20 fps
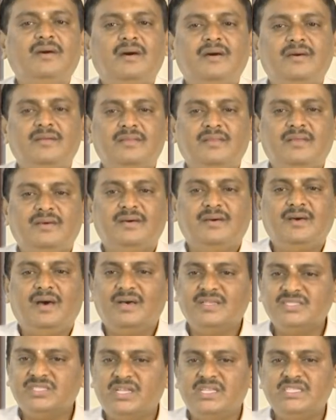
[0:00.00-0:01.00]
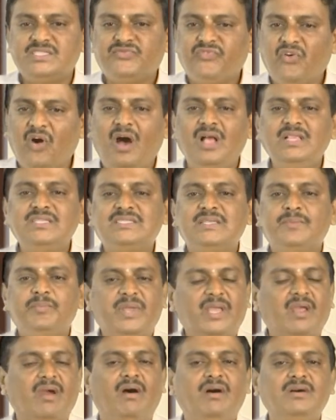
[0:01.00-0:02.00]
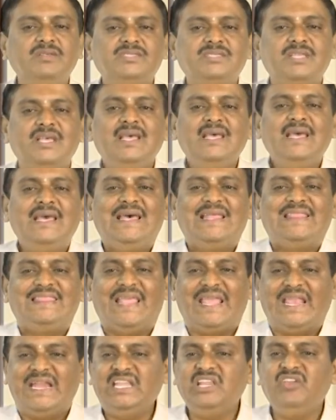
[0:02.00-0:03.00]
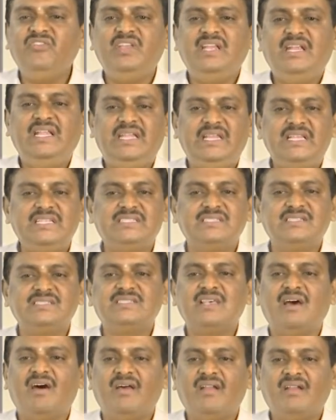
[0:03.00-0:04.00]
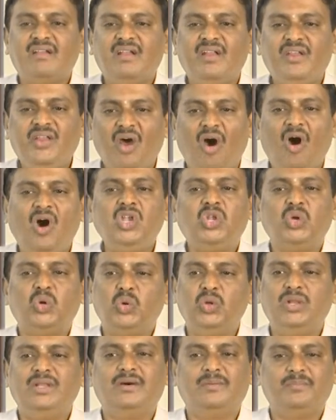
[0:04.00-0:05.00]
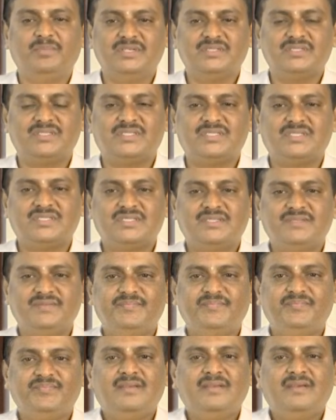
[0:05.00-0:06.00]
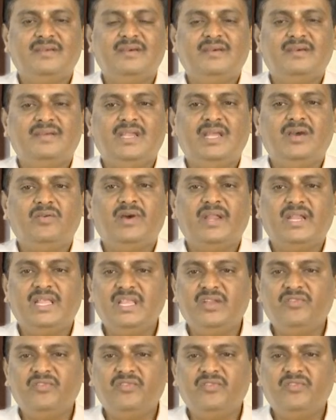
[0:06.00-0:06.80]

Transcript: The answer is false, because negative integers are not whole numbers. Now, another